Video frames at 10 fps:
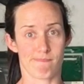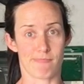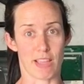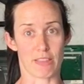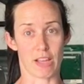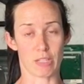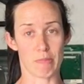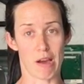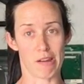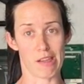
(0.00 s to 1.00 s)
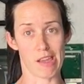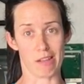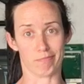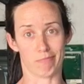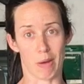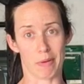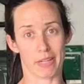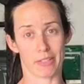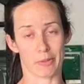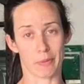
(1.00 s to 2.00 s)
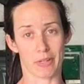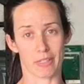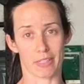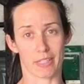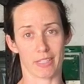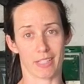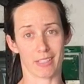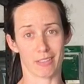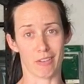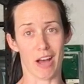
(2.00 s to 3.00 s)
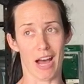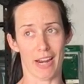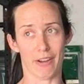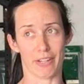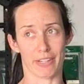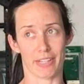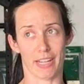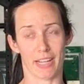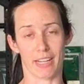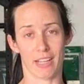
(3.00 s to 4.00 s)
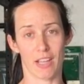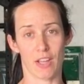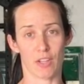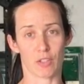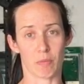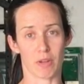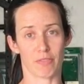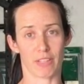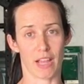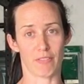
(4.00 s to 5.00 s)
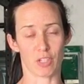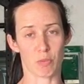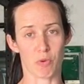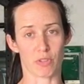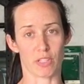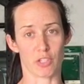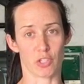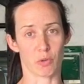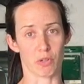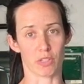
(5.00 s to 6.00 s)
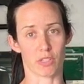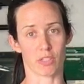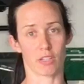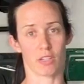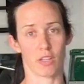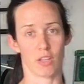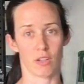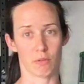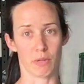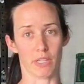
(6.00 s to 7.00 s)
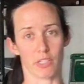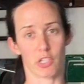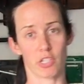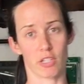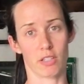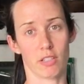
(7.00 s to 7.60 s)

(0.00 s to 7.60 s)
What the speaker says: think that's about it. I'm gonna get to work. It's a little hot out here today, so I'm definitely having to sport these shorts, which,